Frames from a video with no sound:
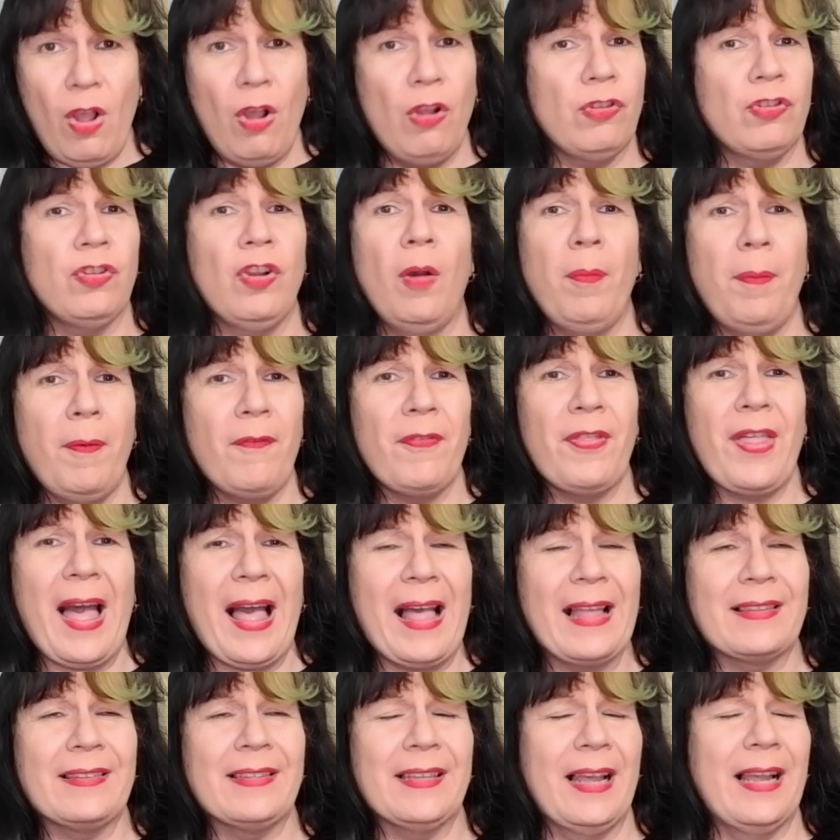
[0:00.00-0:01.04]
On top of
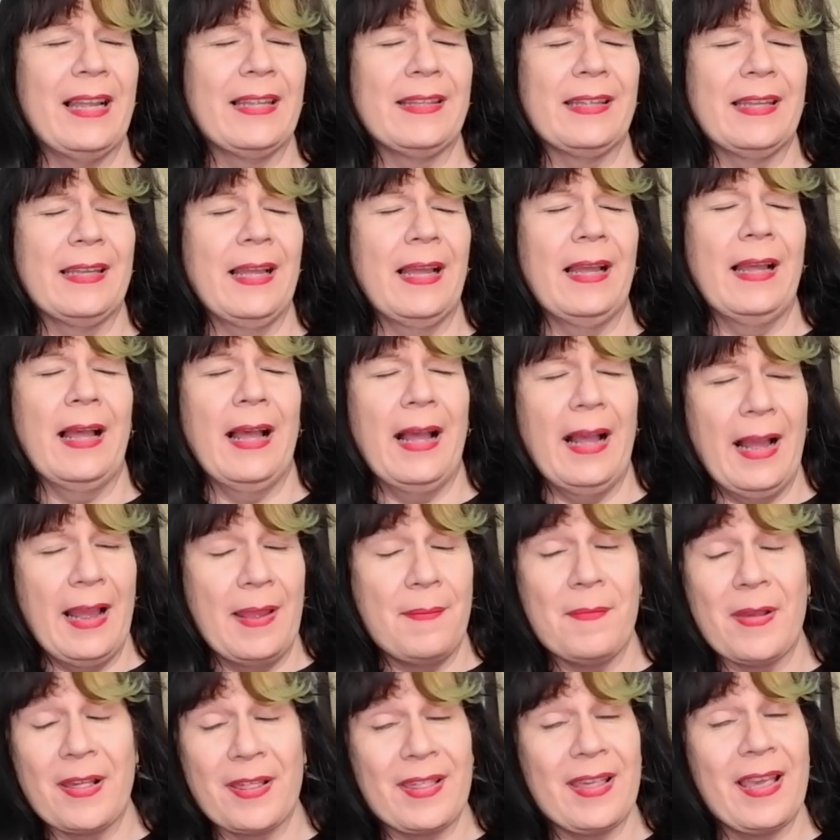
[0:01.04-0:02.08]
that, and
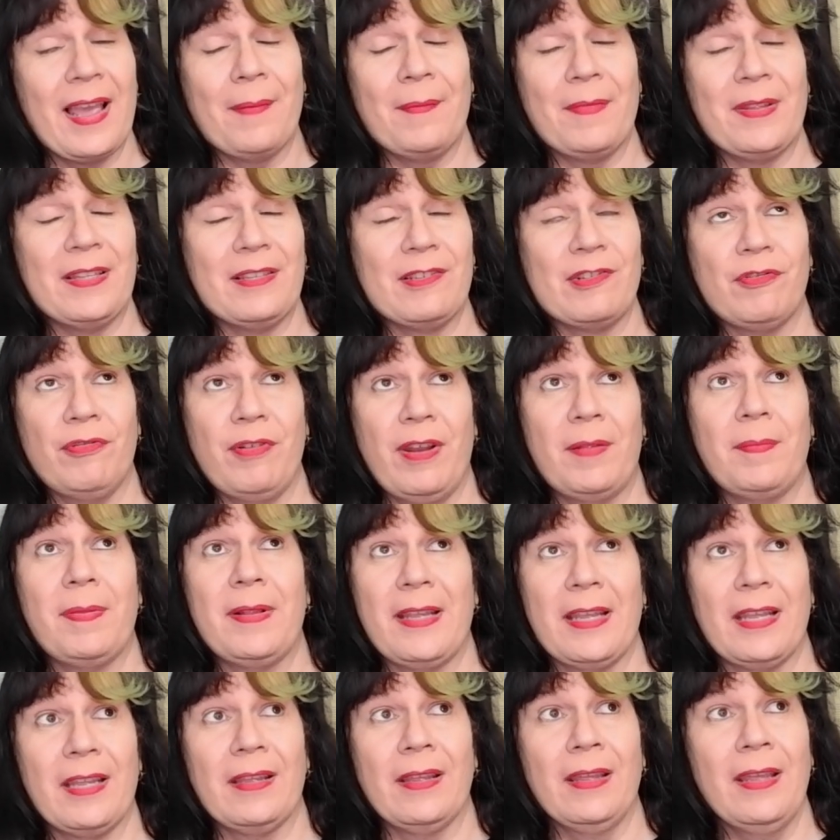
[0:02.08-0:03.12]
I must say I'm
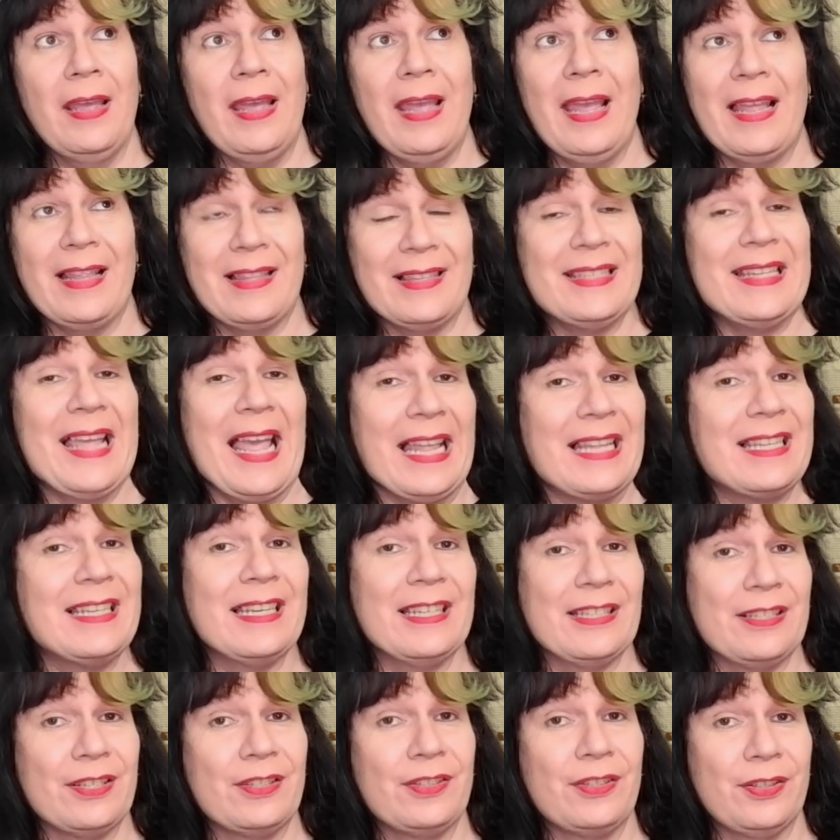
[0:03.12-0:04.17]
incredibly
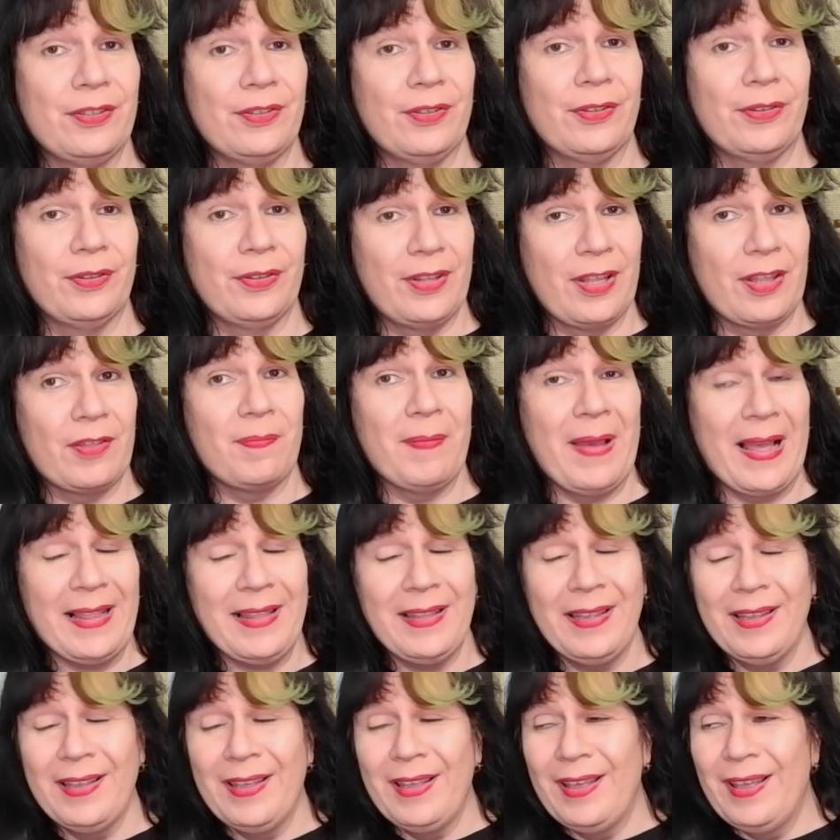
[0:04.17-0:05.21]
indebted to this man,